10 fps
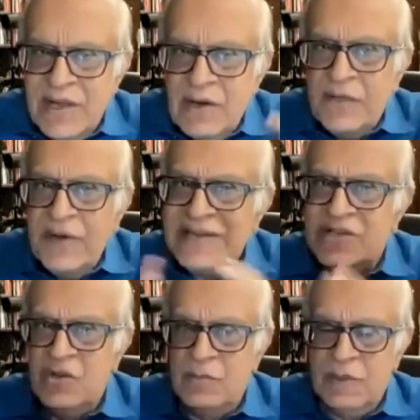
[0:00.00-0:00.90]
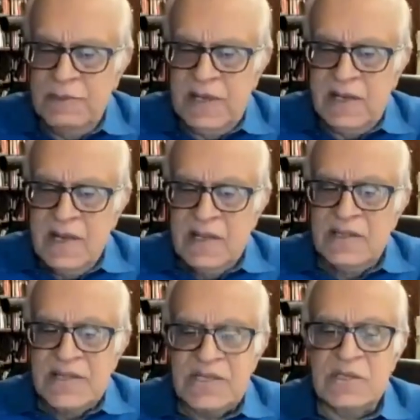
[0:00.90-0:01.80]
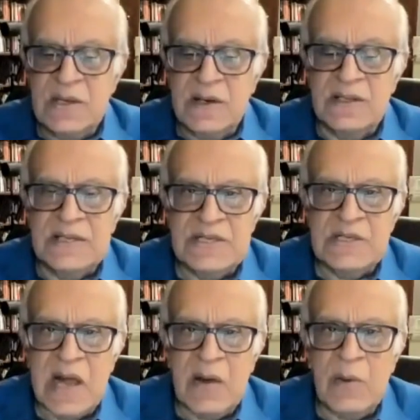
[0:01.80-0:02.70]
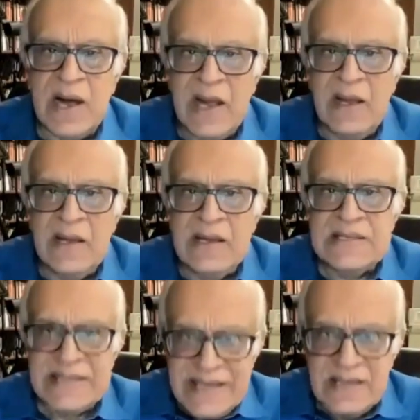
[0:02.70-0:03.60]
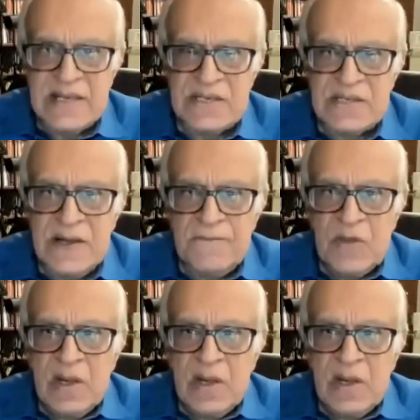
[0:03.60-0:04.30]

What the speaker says: Think of it as a human being. This is how I see this